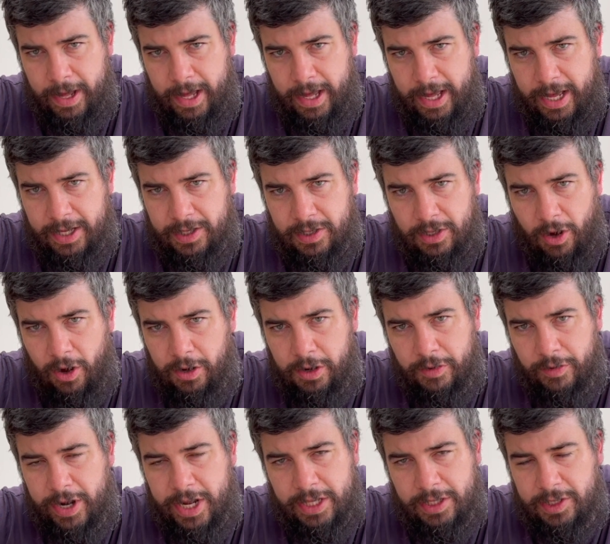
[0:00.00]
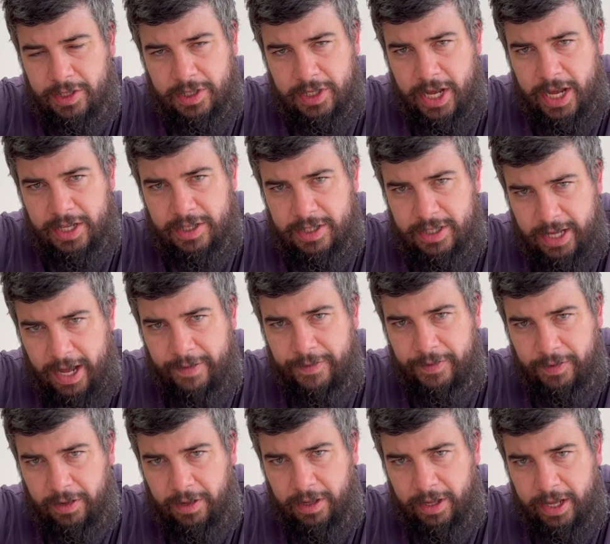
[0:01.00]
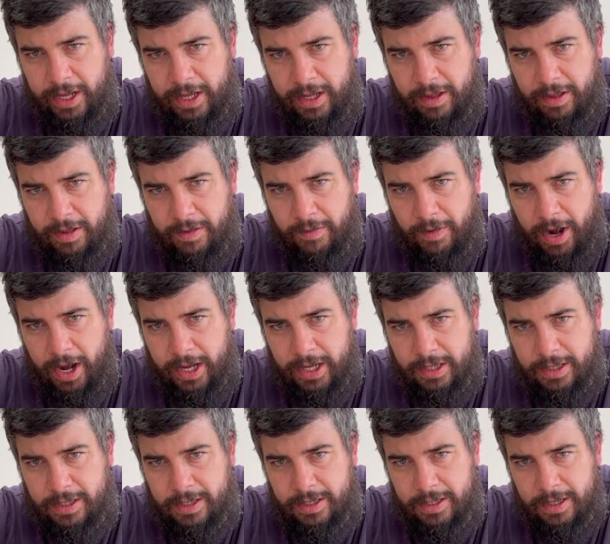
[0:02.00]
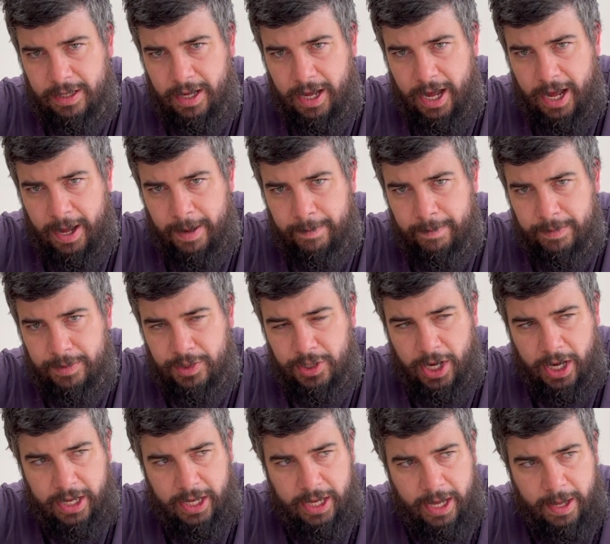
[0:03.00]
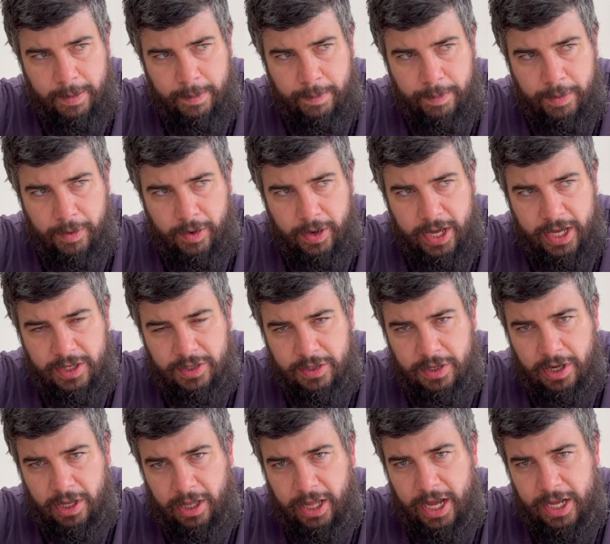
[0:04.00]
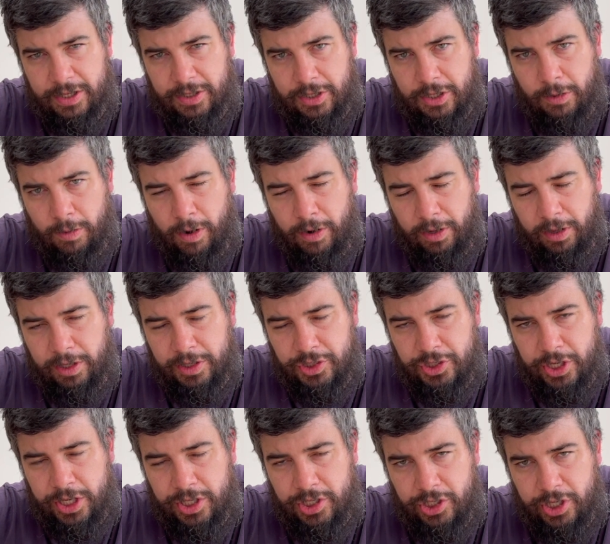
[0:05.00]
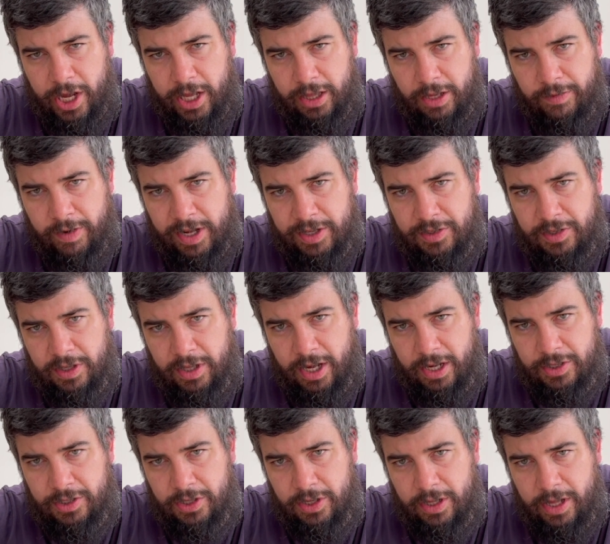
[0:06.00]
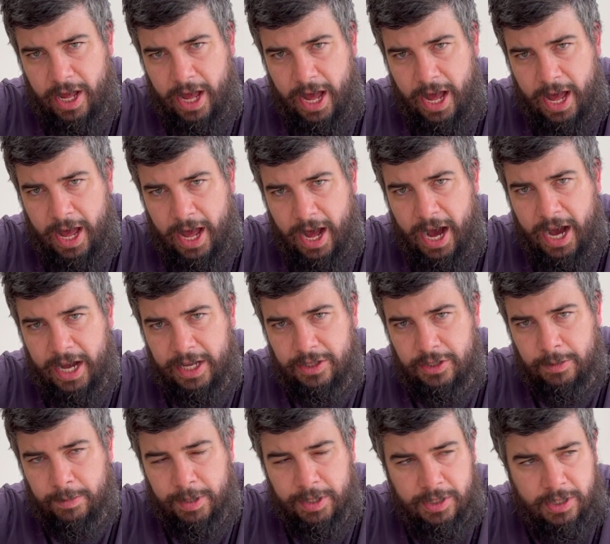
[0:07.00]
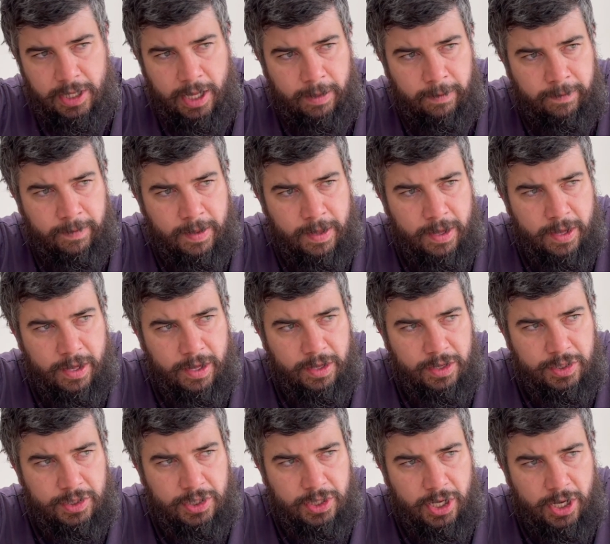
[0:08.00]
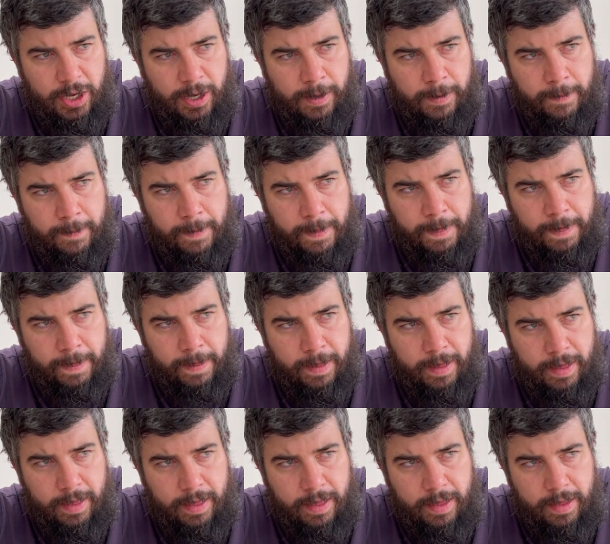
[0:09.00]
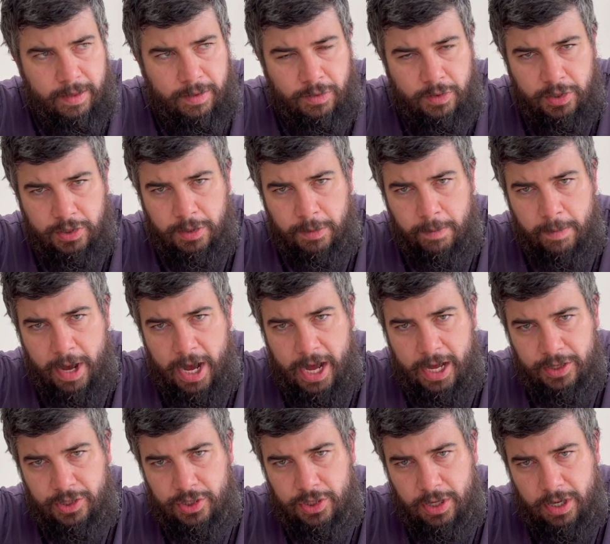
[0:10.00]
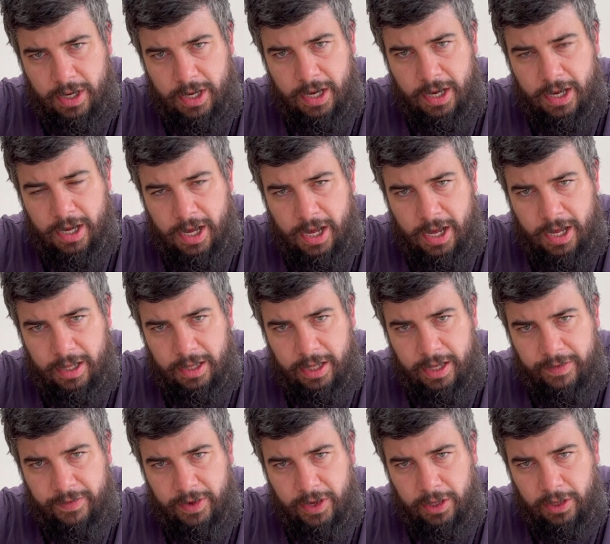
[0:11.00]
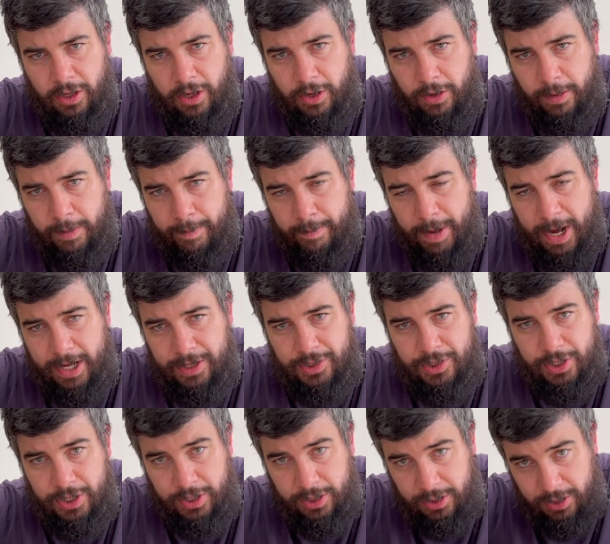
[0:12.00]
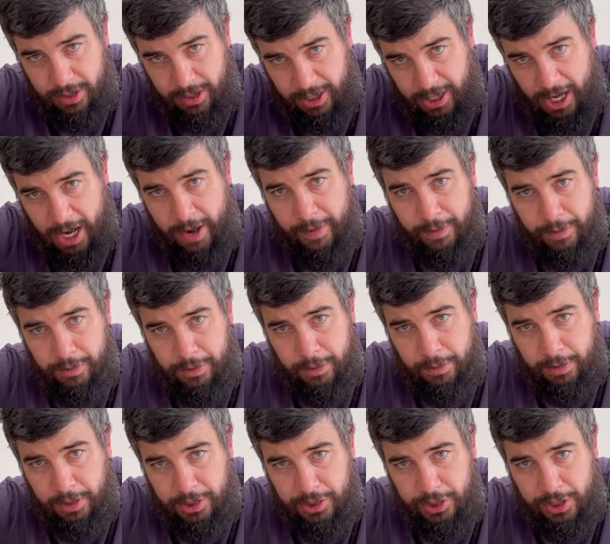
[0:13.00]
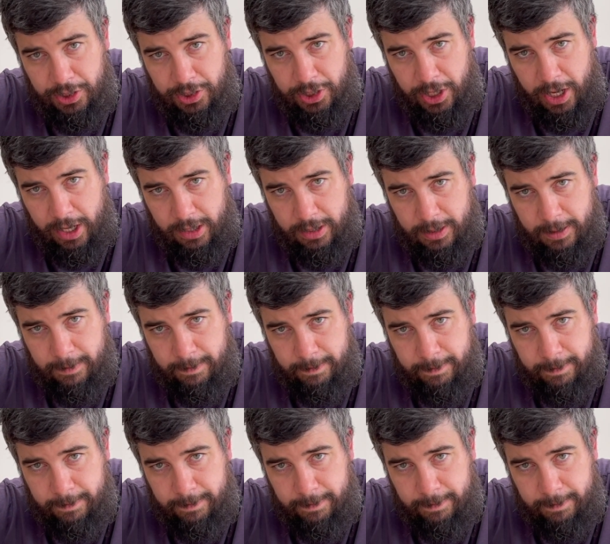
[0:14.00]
it's not agreeing to say it's definitely the right jacket, but it's going to let us go on and legit check the rest of that item itself. So, doesn't match, leave it alone. Matches, carry on doing legit checks.